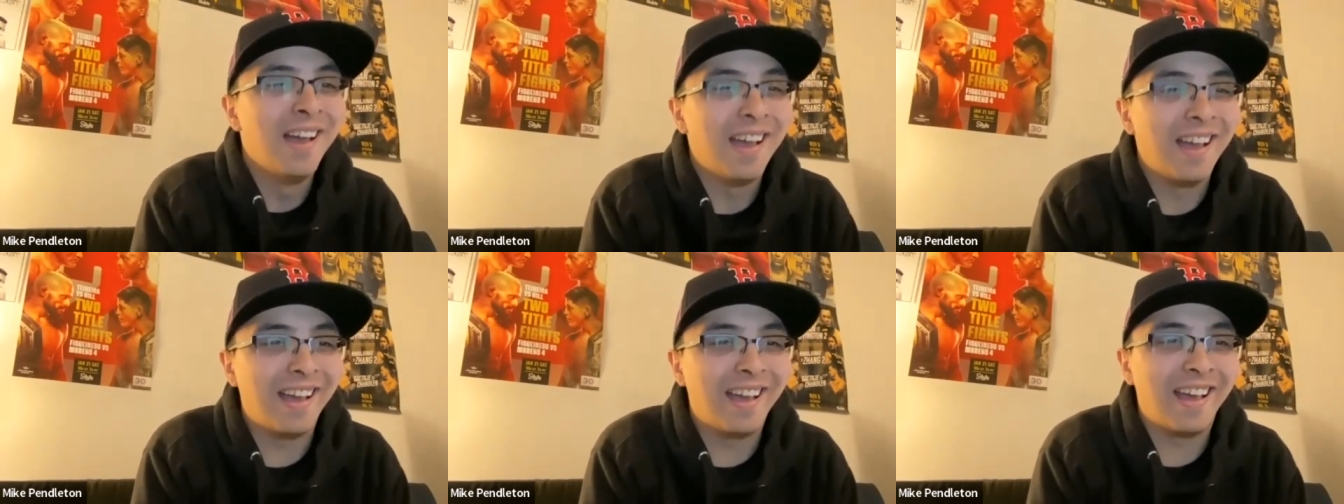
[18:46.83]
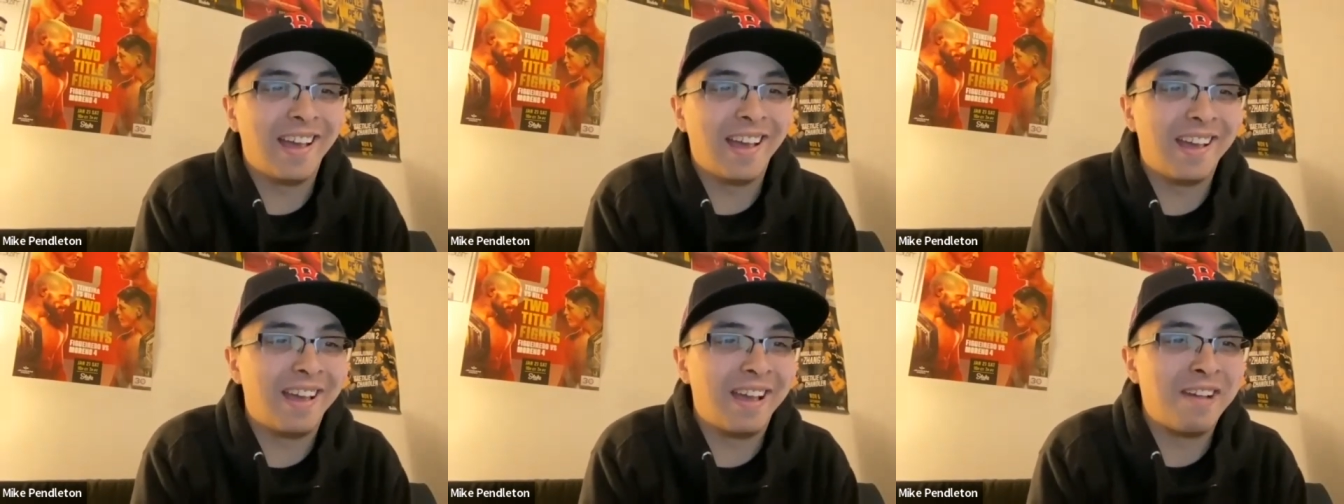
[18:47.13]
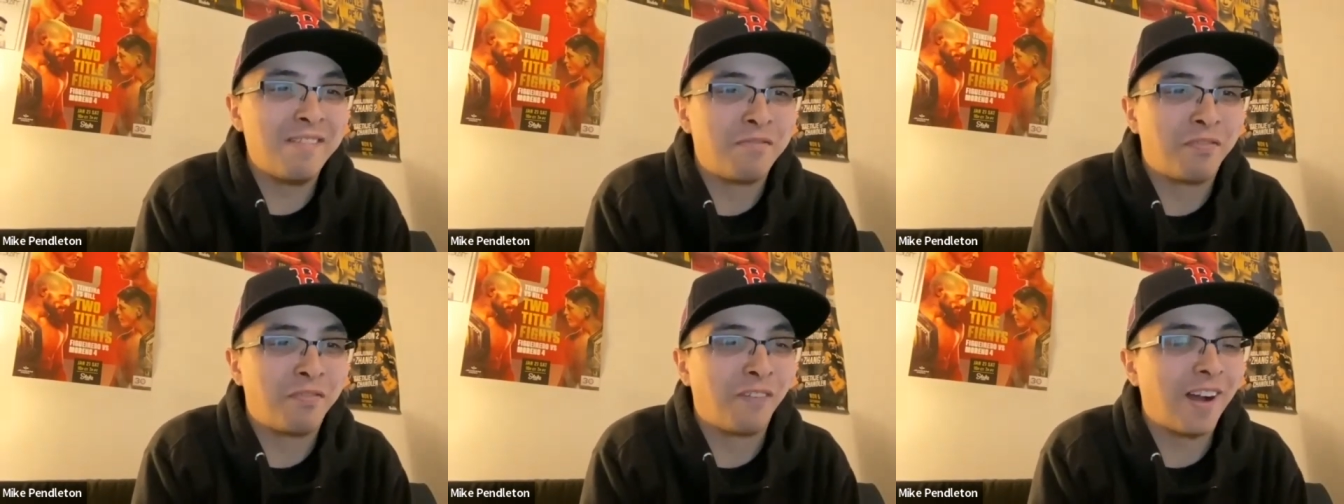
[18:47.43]
and,
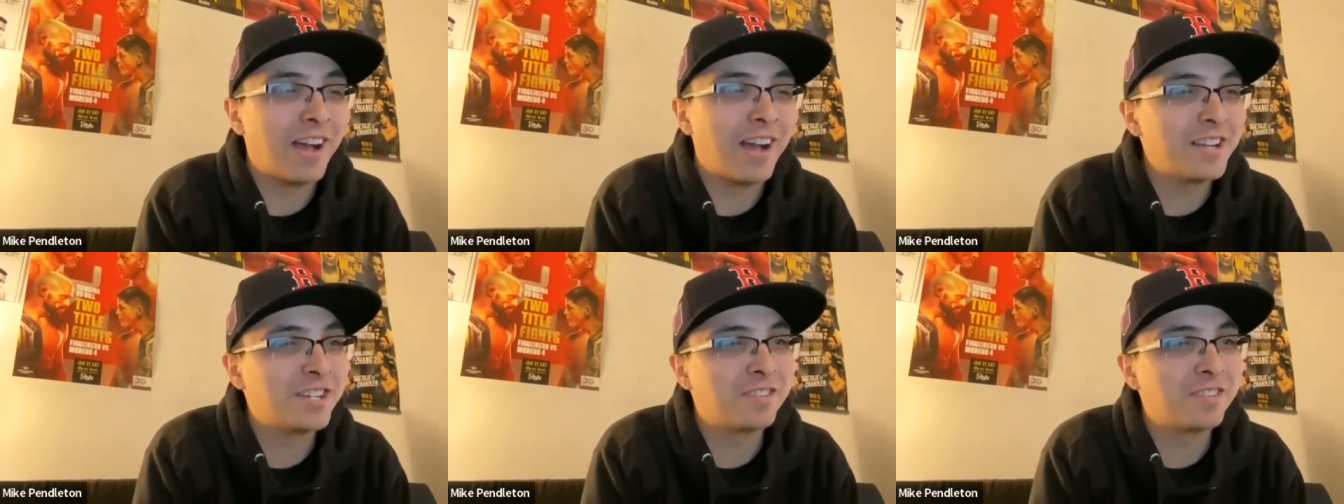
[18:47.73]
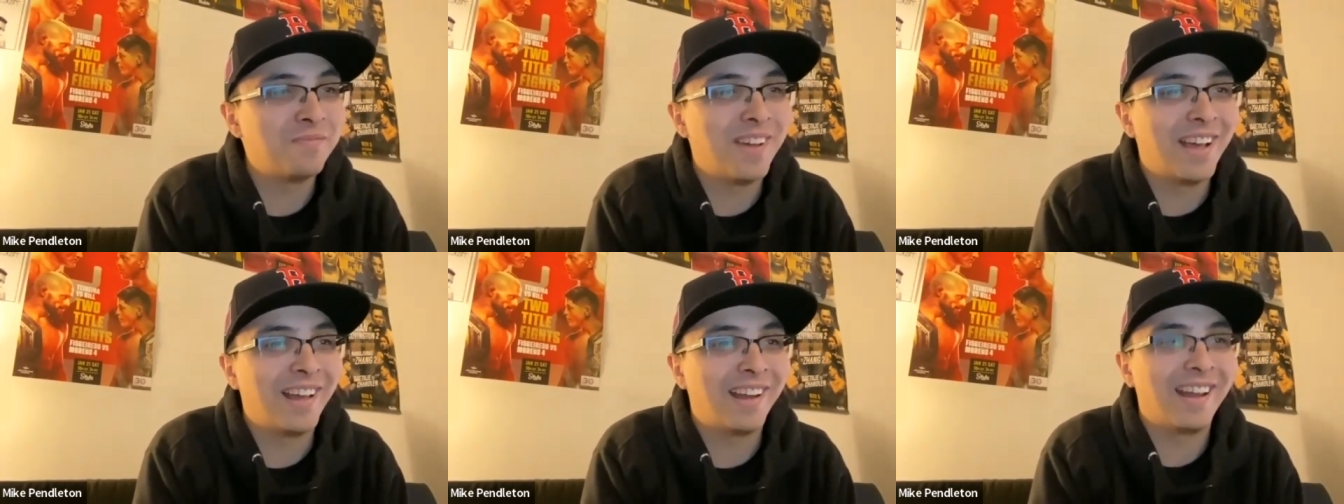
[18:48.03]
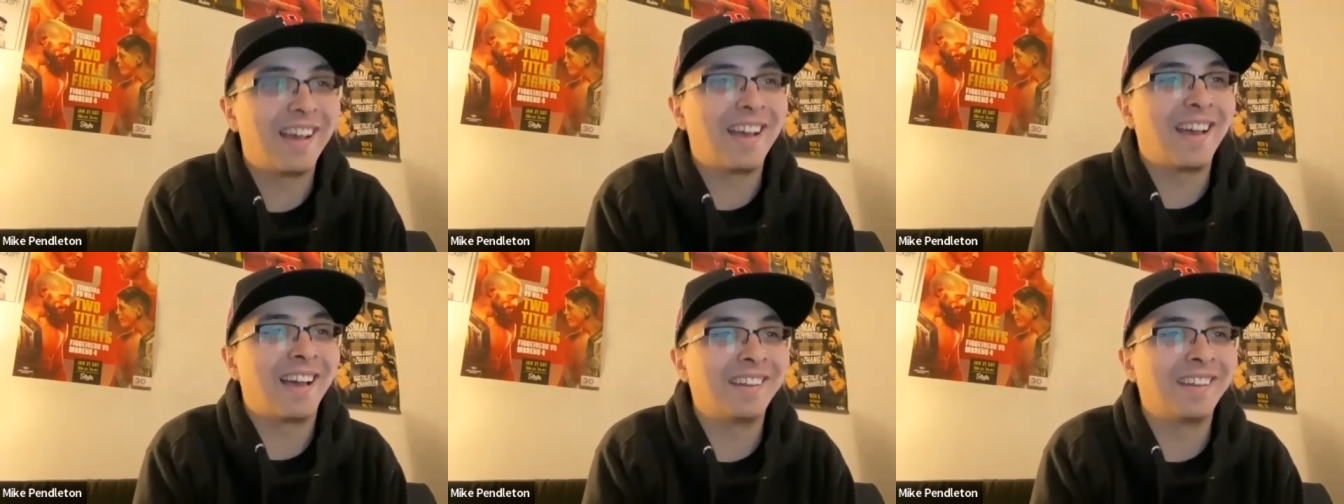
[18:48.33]
and fresh, man,
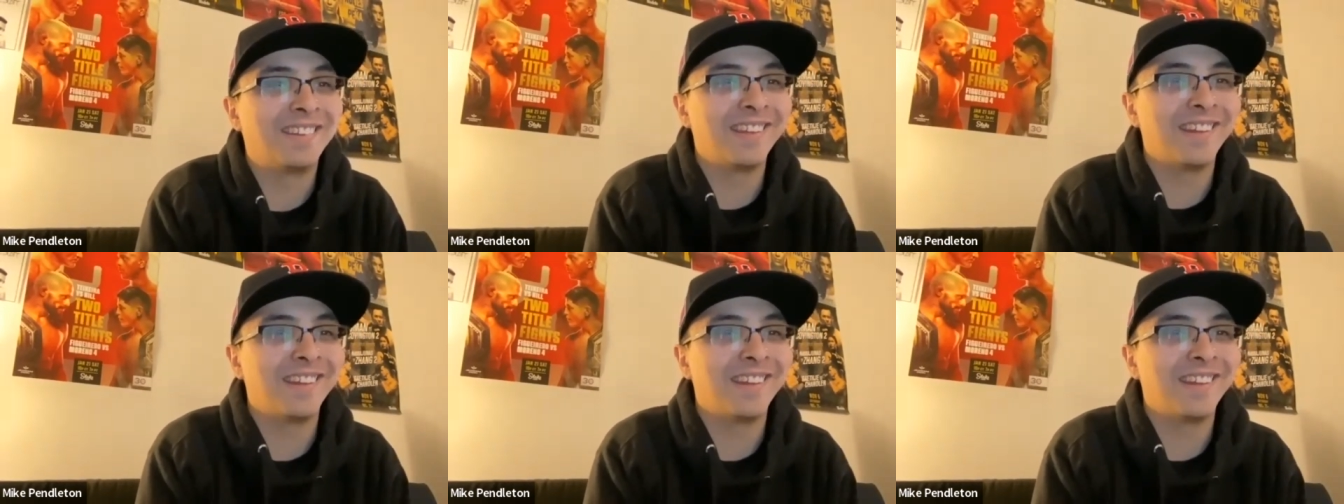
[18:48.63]
I, I